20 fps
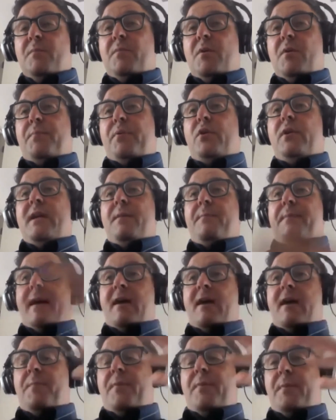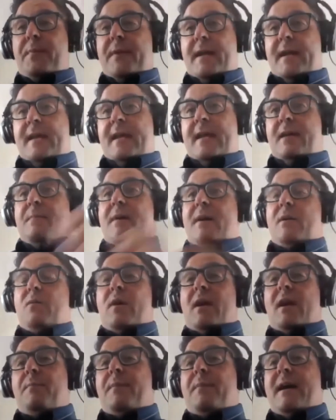But pulling it back up a bit here,
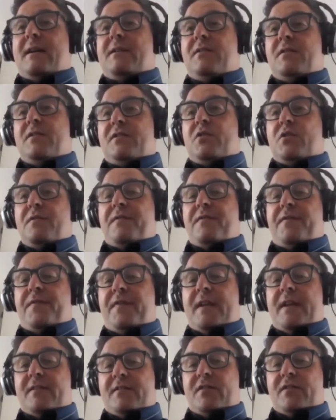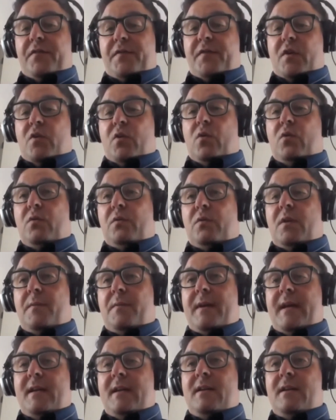Manuela, back to the sort of philosophical,
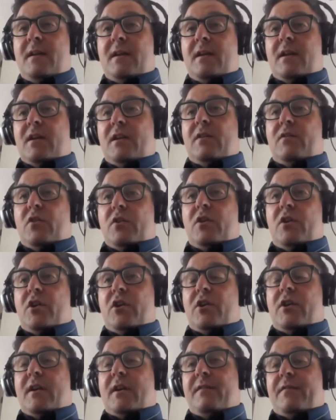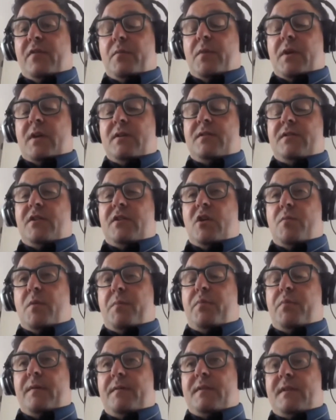I mean, you've got to look at it from a
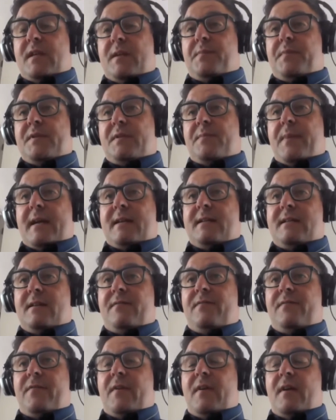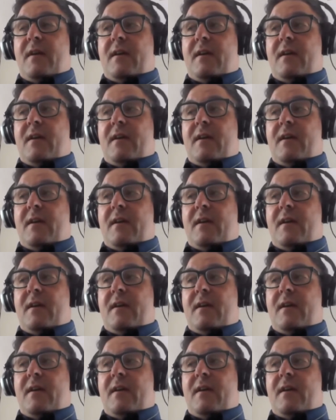consumer privacy perspective.